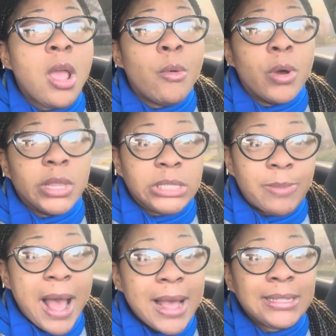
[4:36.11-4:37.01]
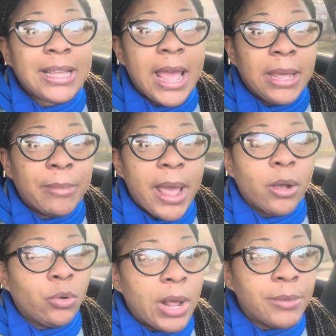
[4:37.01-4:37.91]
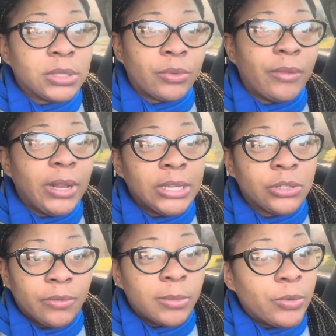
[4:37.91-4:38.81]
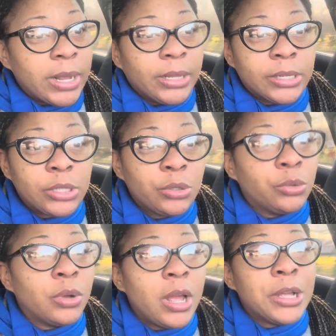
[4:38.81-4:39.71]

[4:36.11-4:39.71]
When the spies came back, ooh, that was a revelation for me right there too.